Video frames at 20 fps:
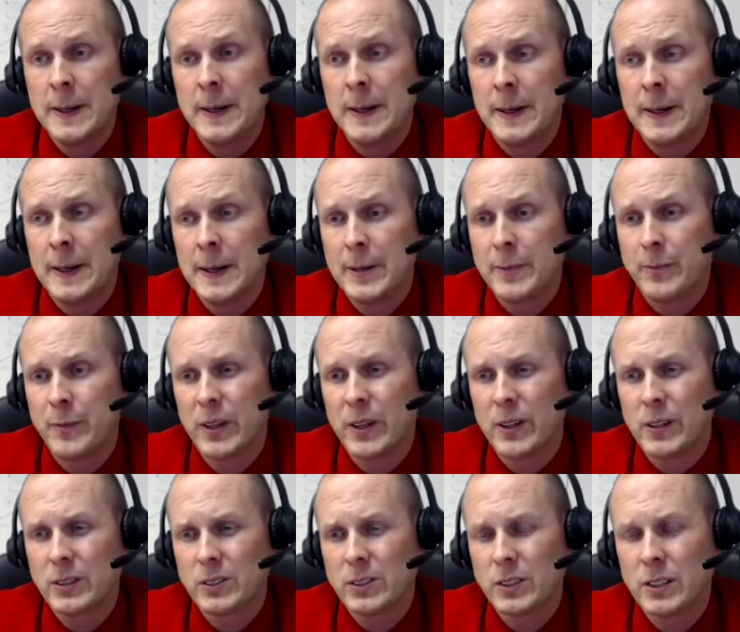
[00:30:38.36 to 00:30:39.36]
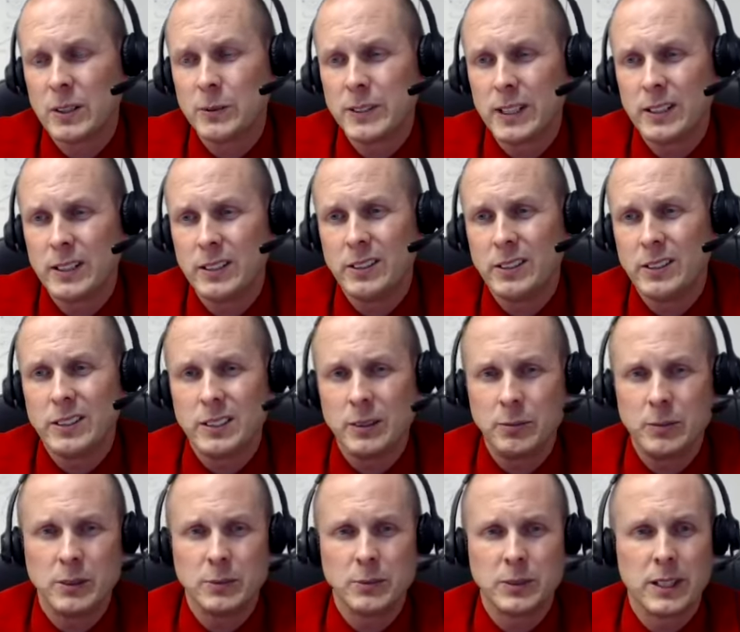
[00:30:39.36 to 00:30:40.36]
It also comes down to your
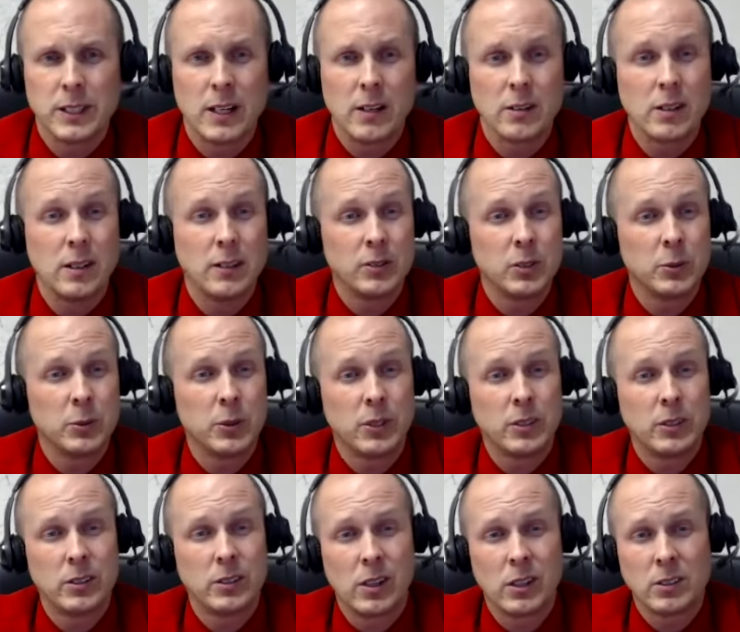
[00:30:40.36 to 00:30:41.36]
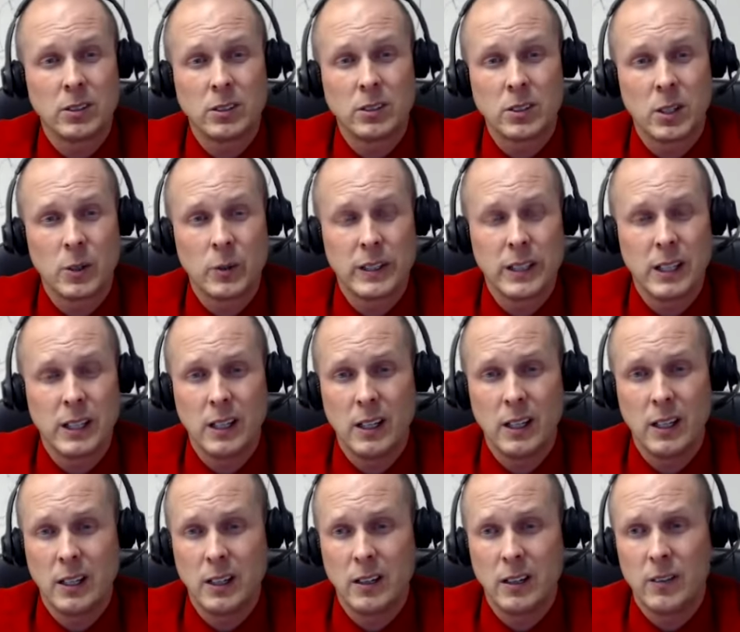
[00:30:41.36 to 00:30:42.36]
symptoms and how comfortable your doctors are with
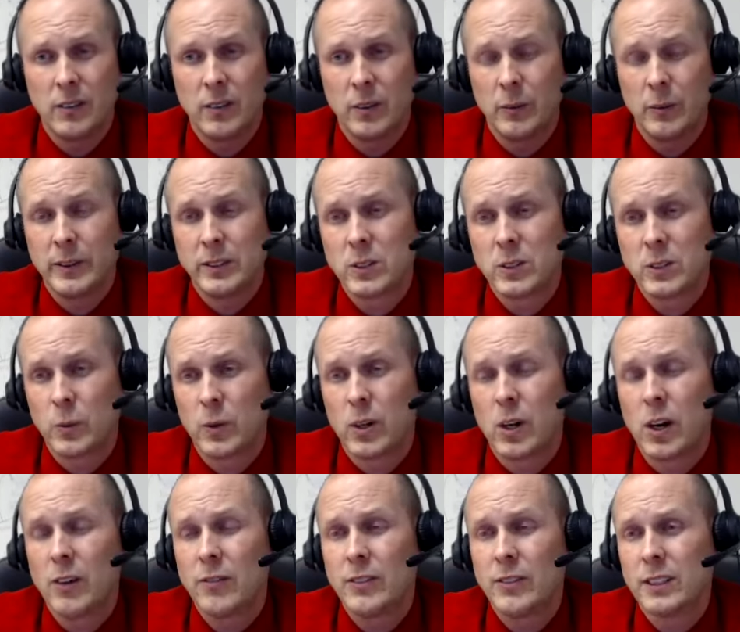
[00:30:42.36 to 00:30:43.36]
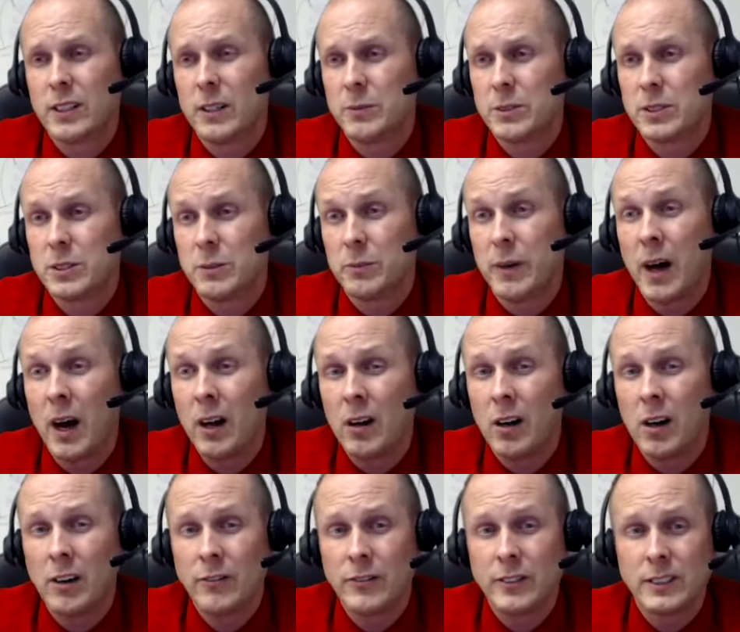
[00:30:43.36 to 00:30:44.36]
taking care of them. And so what often comes to my
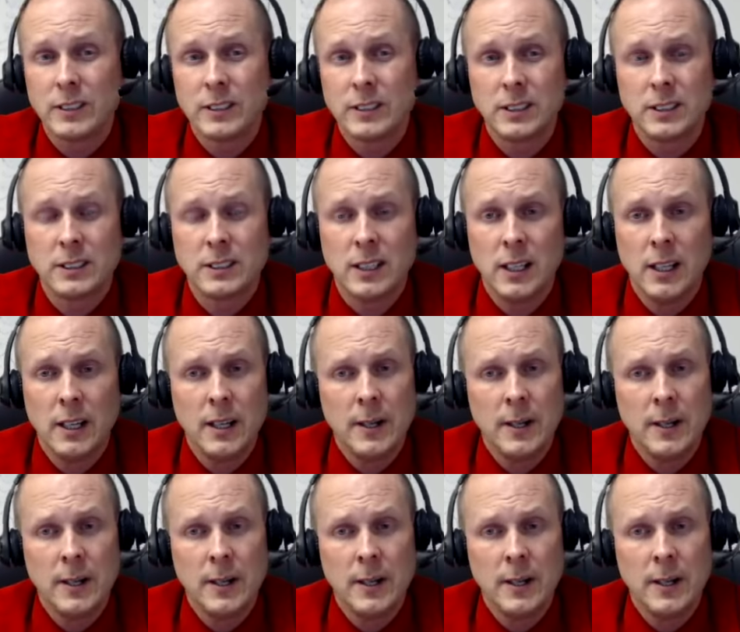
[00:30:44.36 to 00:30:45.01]
office is,